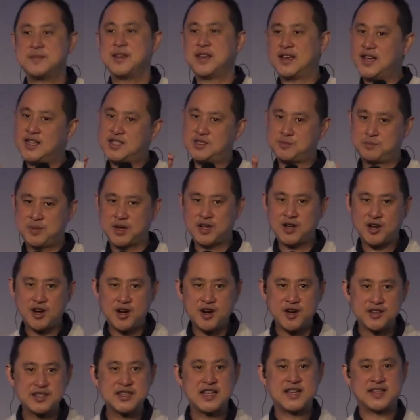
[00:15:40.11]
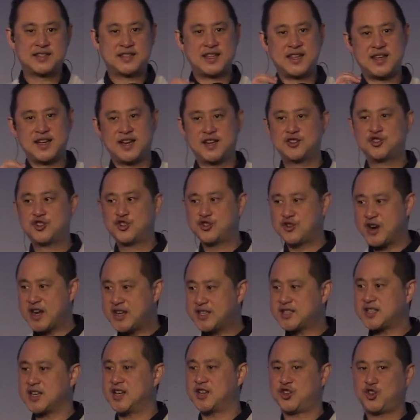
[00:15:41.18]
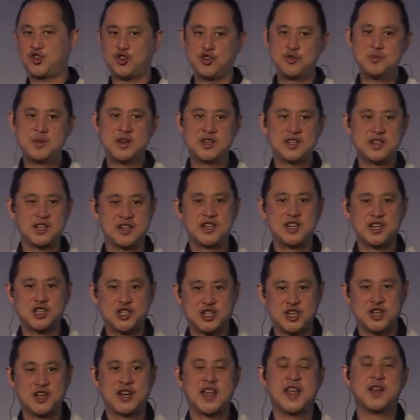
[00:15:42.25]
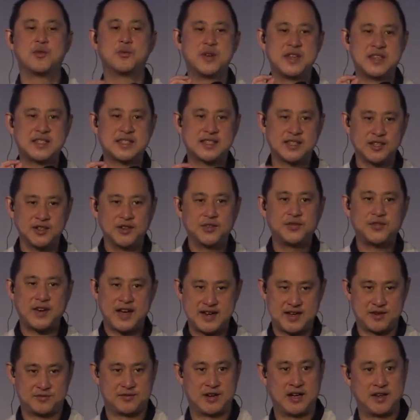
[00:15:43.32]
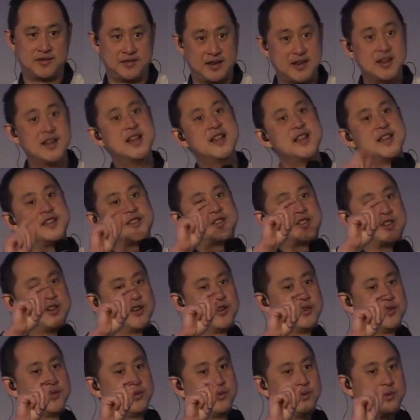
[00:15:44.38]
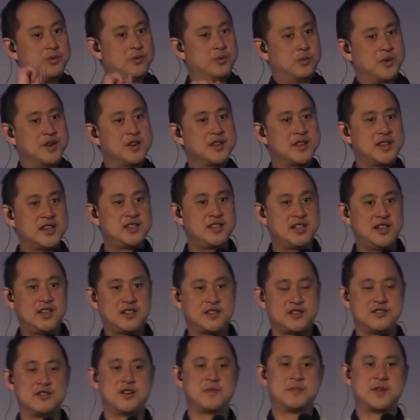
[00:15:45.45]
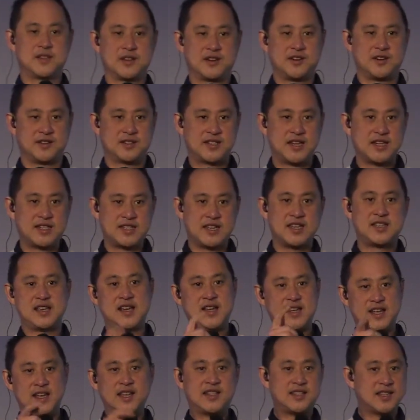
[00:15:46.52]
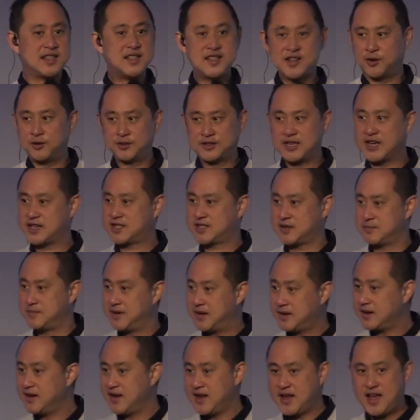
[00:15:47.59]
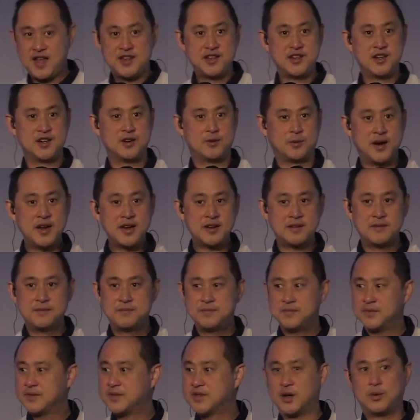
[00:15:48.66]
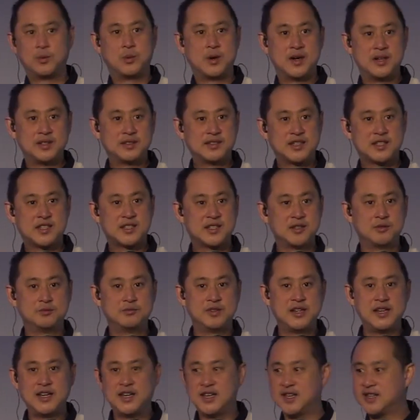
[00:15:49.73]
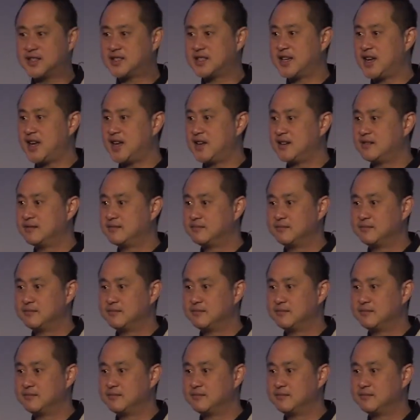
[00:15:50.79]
It's because they address a human condition and we still find it relevant. So one of the things you need to know about the context is it's in the Old Testament, and you know what? The world is still reading it today.